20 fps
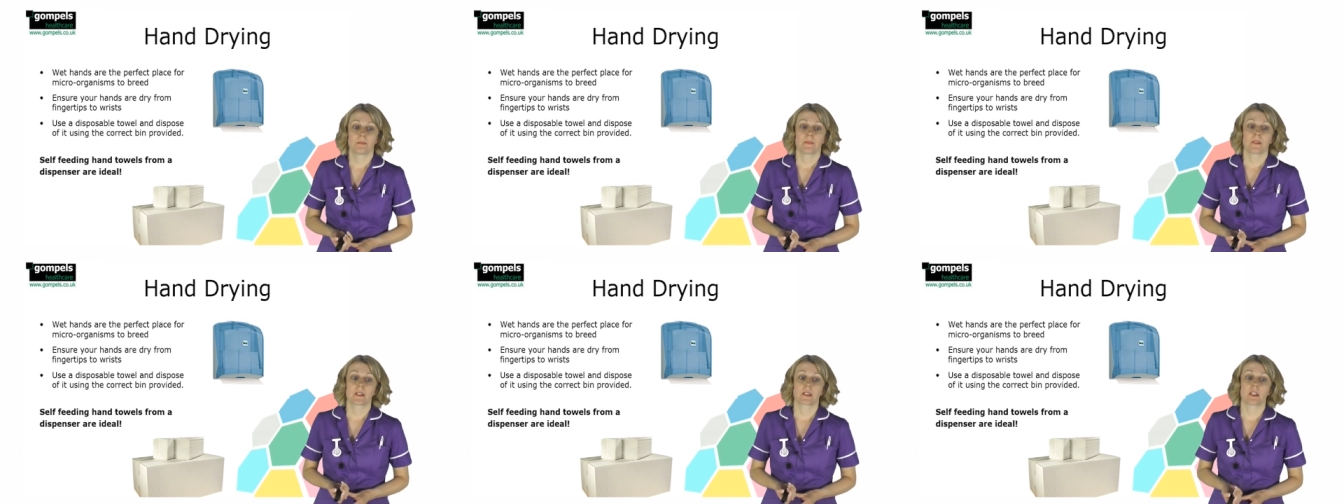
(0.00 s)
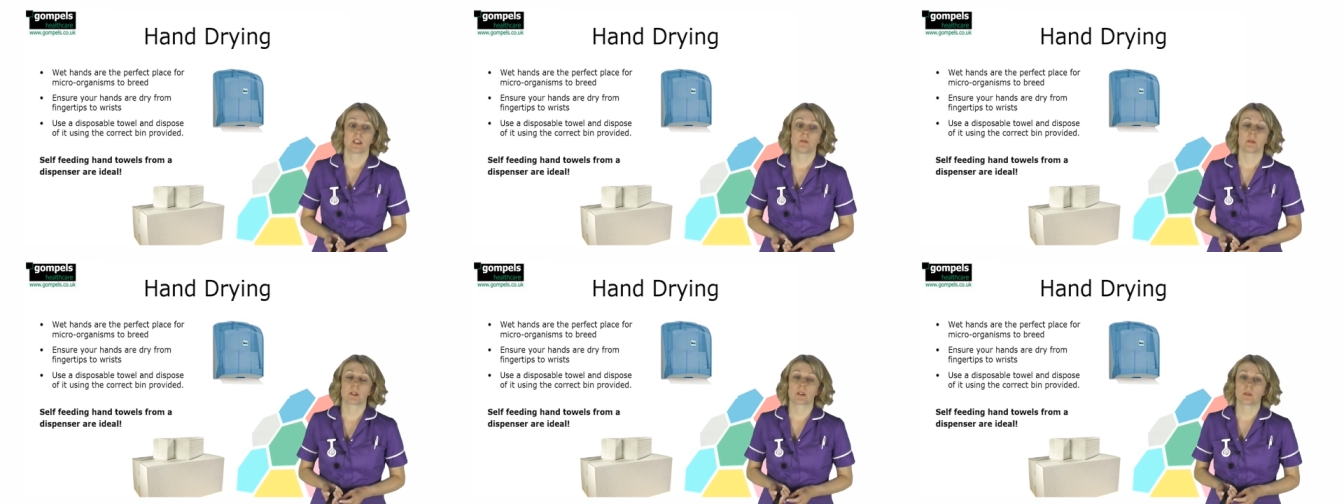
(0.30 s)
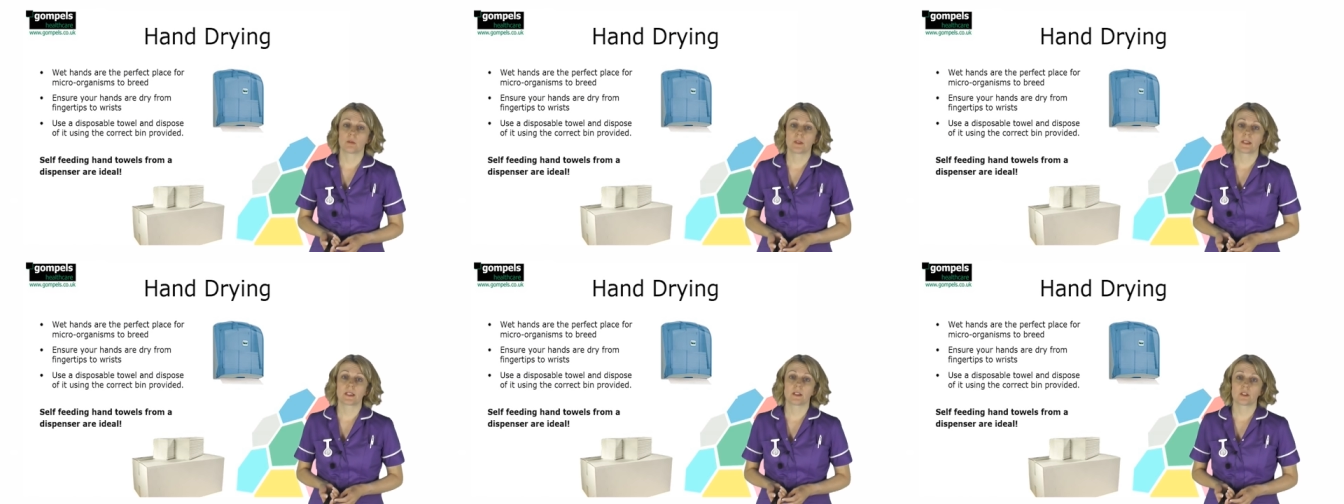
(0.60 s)
So you must
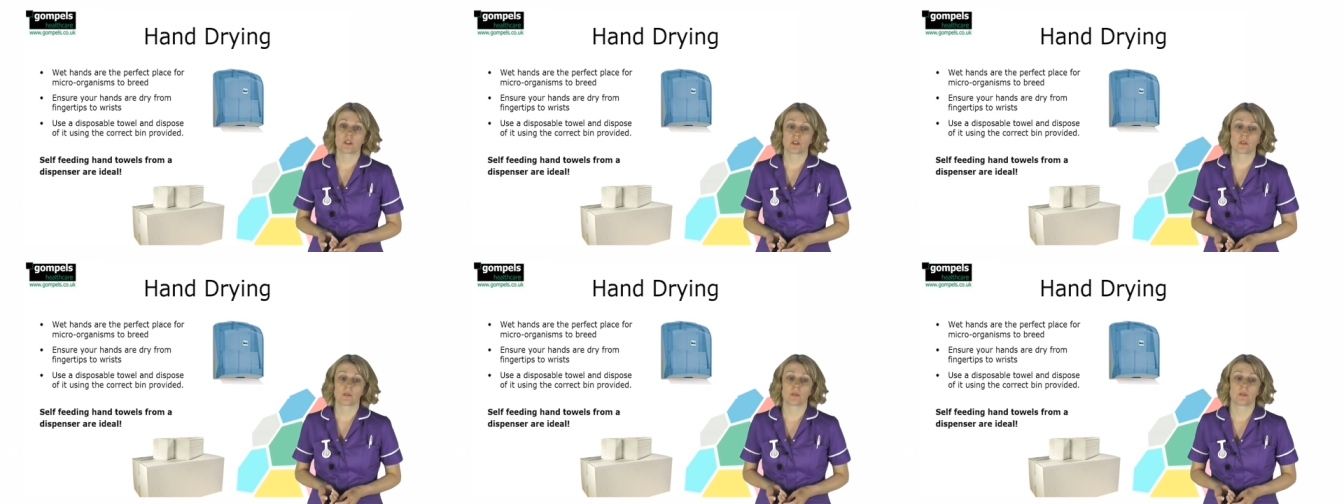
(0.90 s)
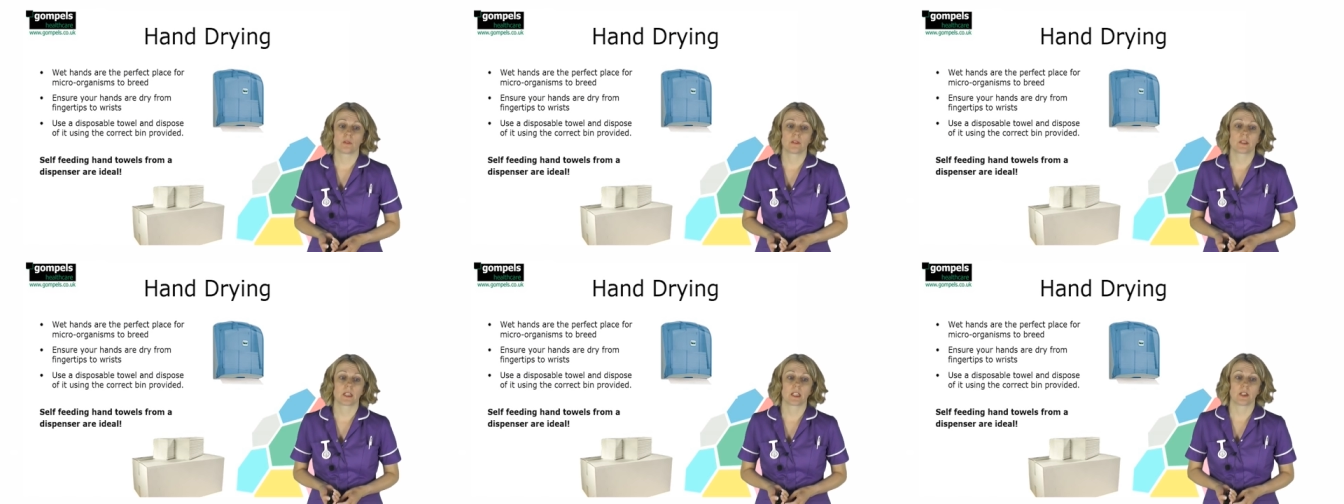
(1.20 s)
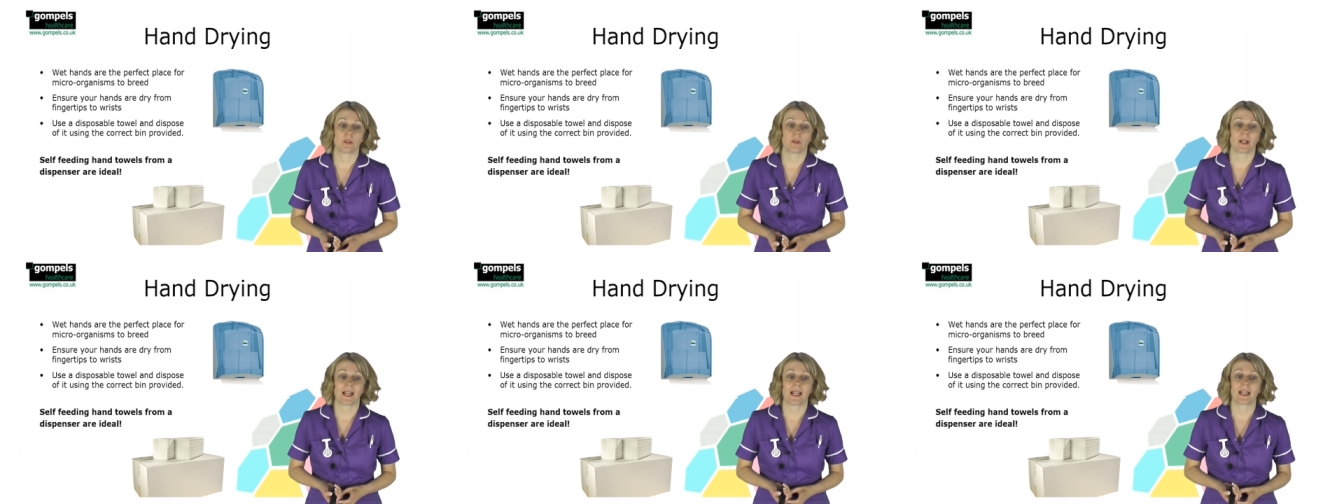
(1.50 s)
always ensure that
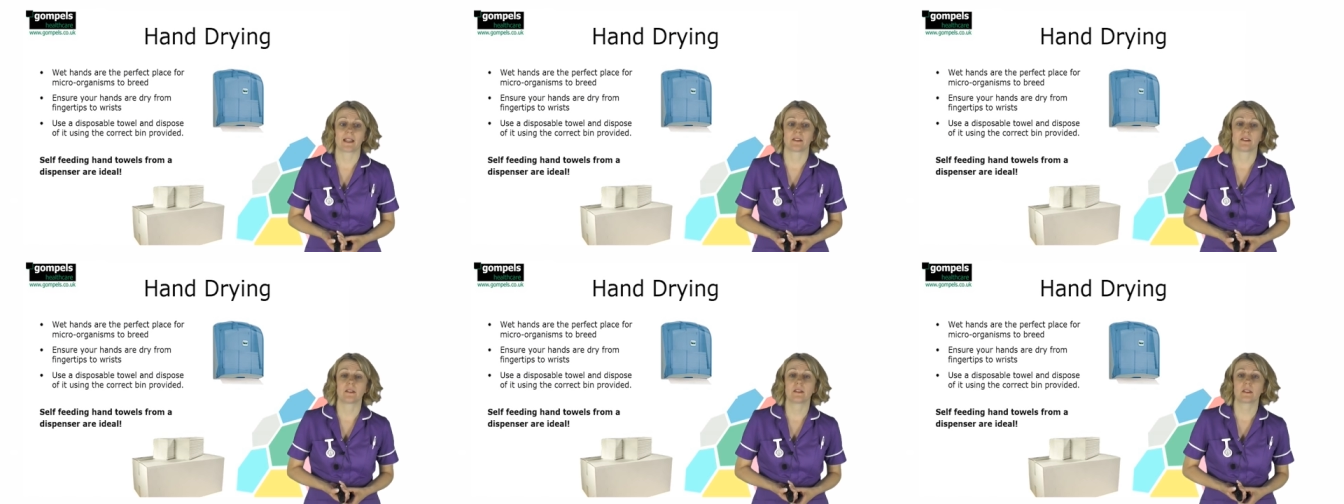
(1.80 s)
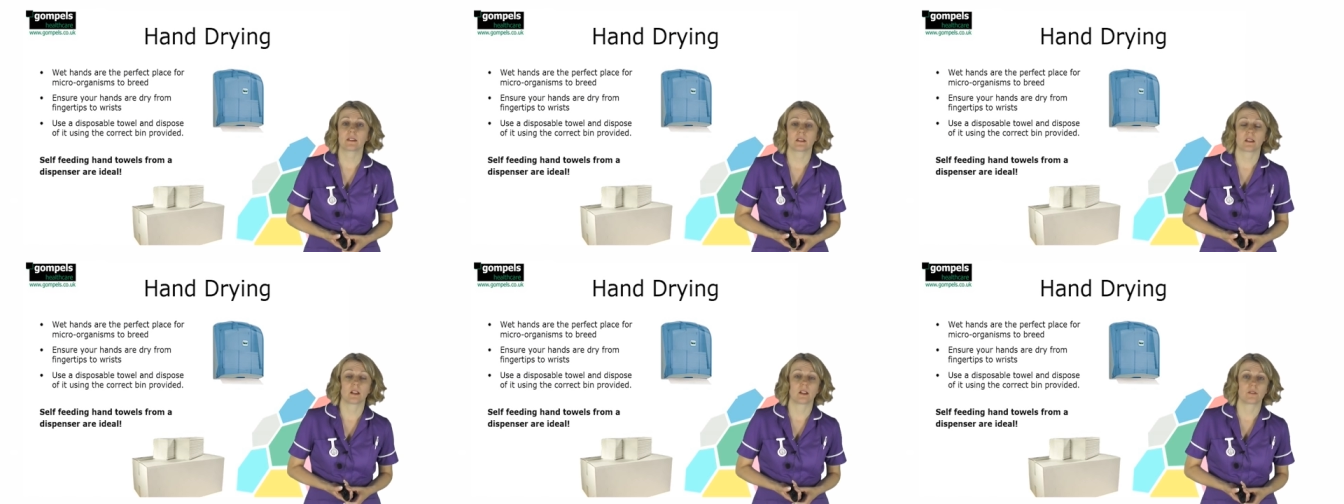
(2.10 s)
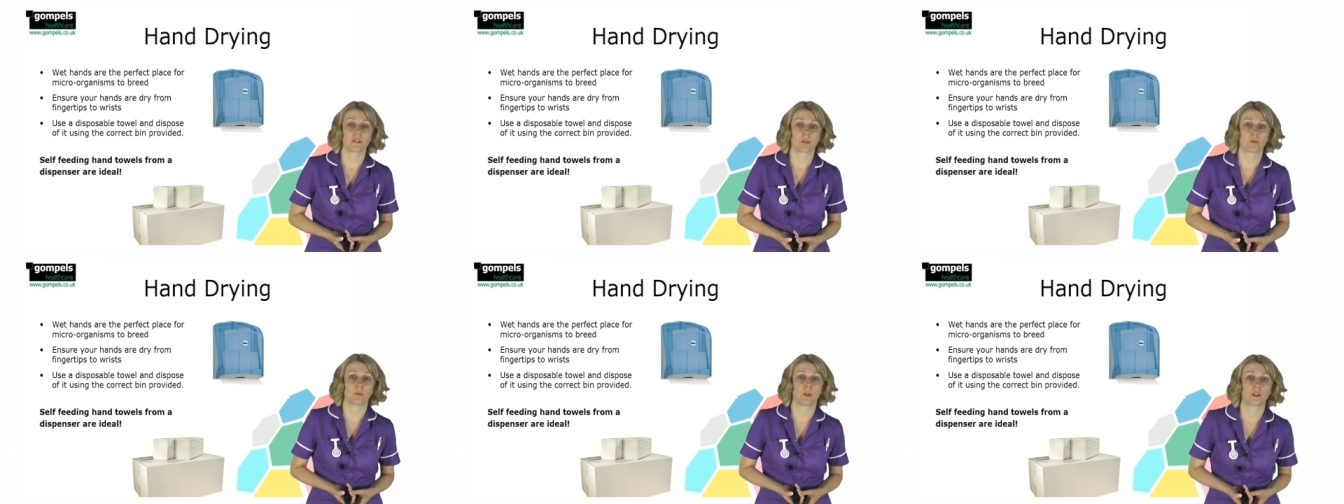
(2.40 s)
your hands,
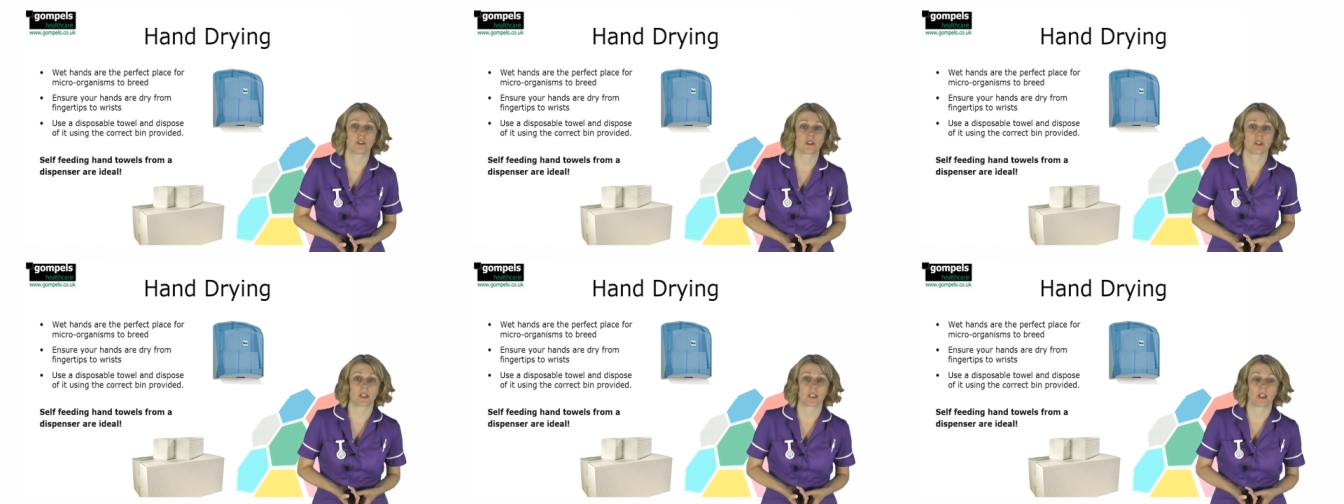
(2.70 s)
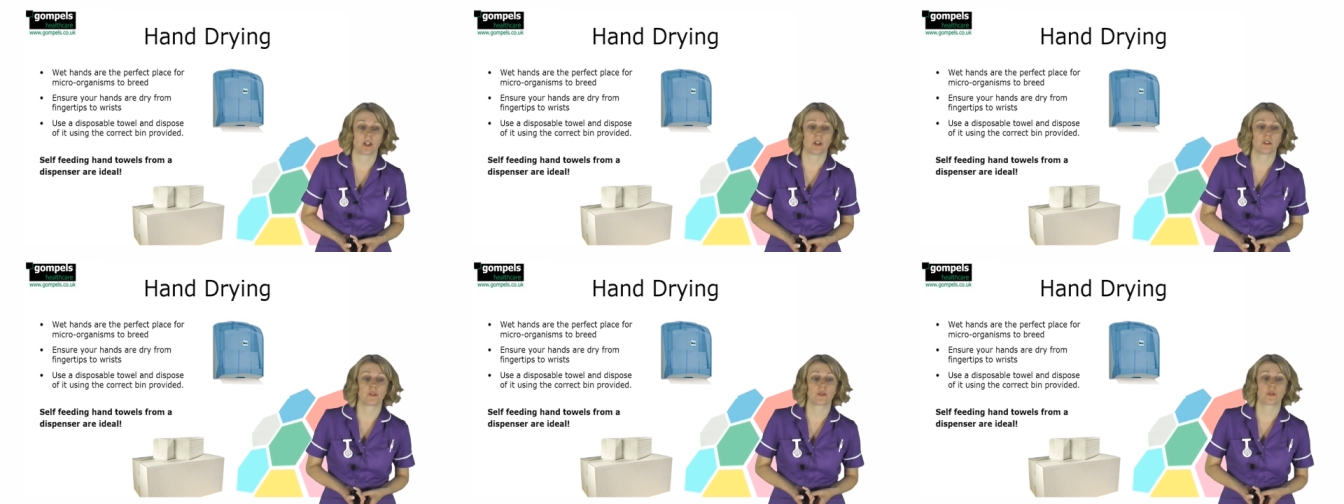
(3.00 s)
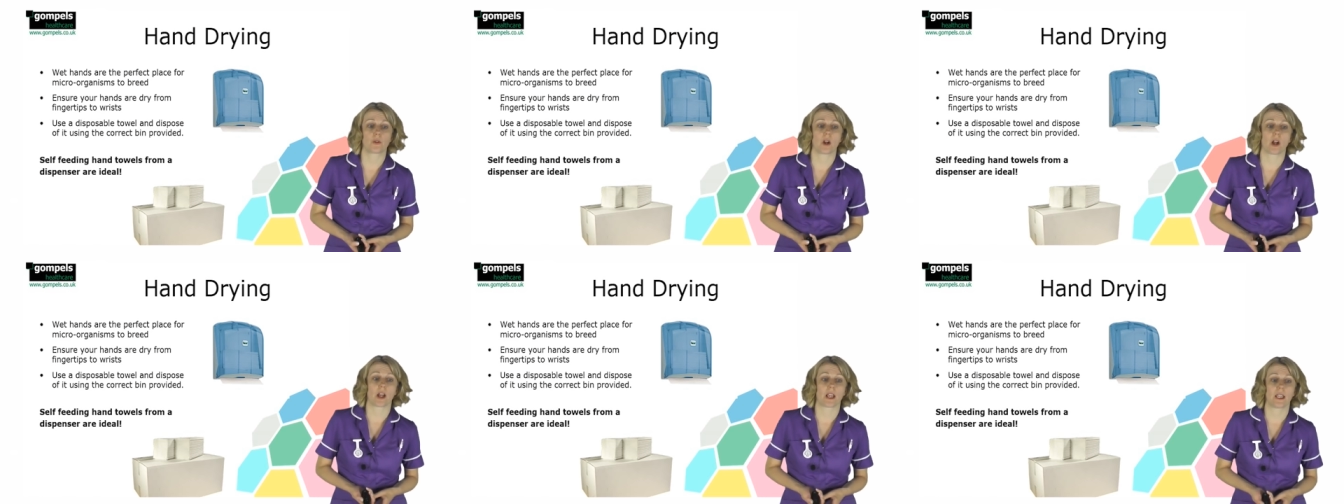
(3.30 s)
after washing, are
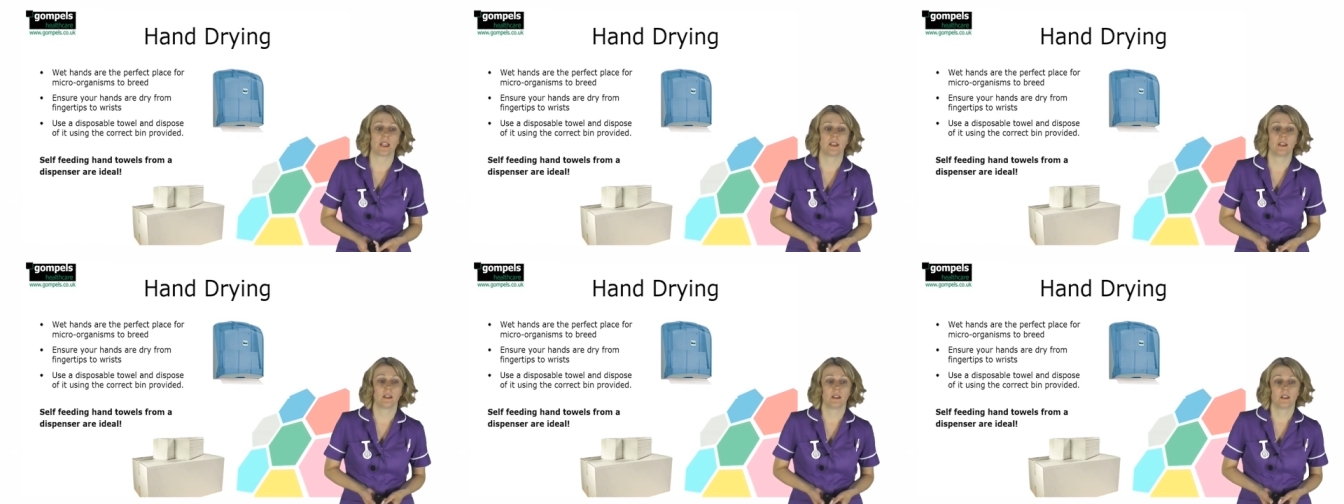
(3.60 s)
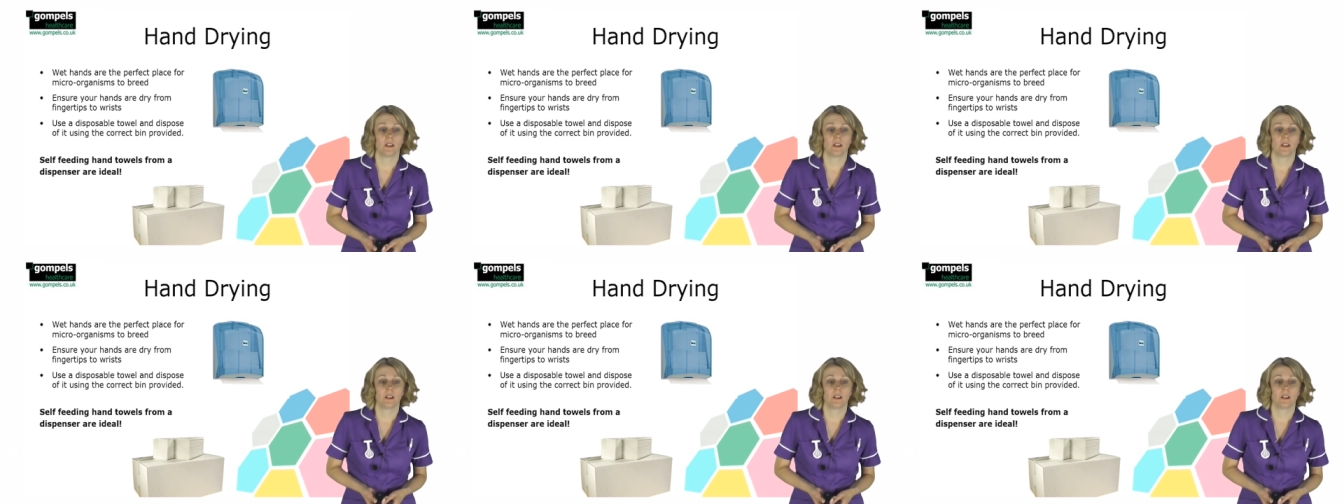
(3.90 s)
dry